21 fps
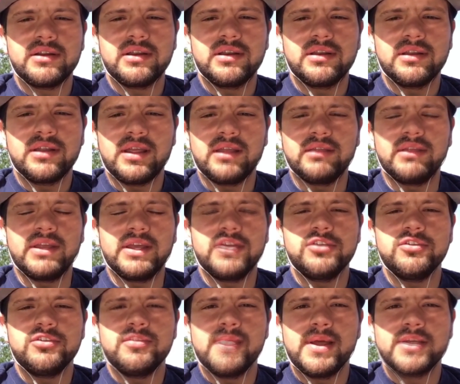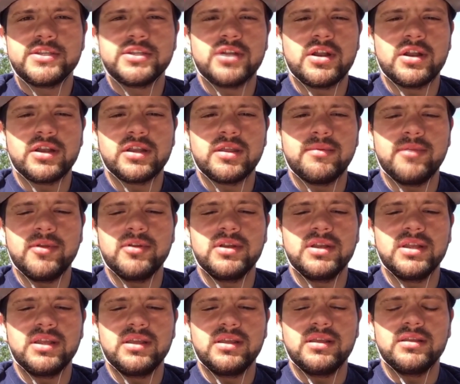and like you mentioned on
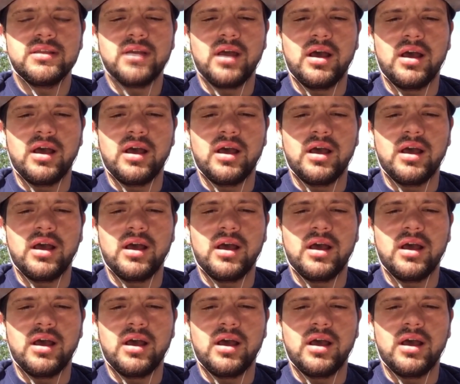community,